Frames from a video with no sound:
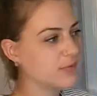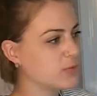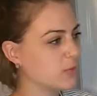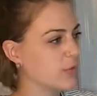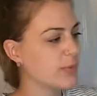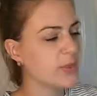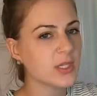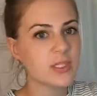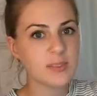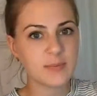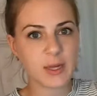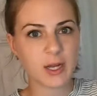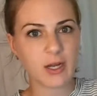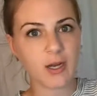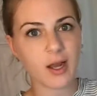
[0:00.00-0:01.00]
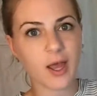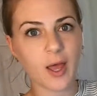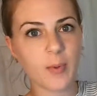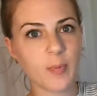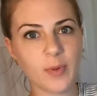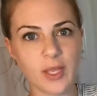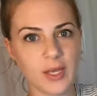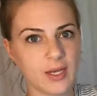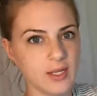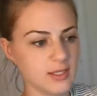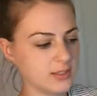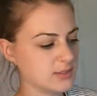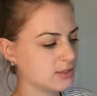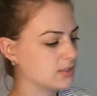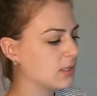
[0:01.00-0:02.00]
So we put this mirror up, and
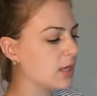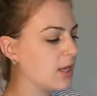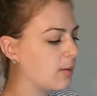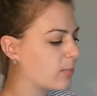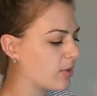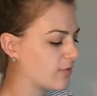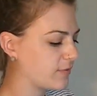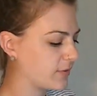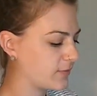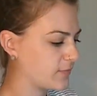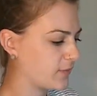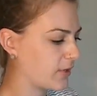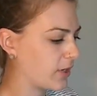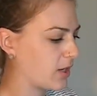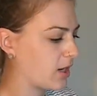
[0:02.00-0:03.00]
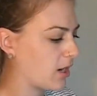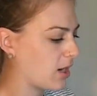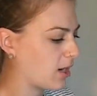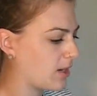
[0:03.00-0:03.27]
it's perfect for,